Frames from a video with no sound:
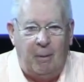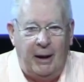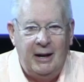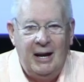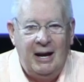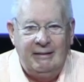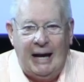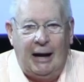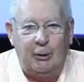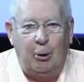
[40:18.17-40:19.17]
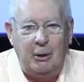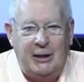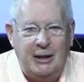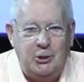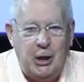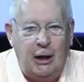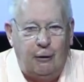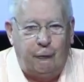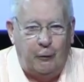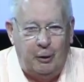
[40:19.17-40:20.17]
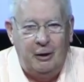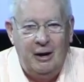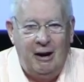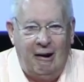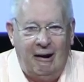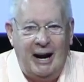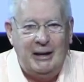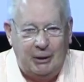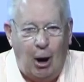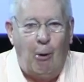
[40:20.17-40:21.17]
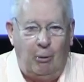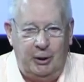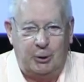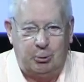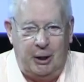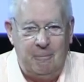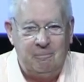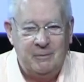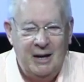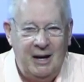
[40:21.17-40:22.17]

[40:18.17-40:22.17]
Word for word: but not only did Jennifer, all right, go on the trip,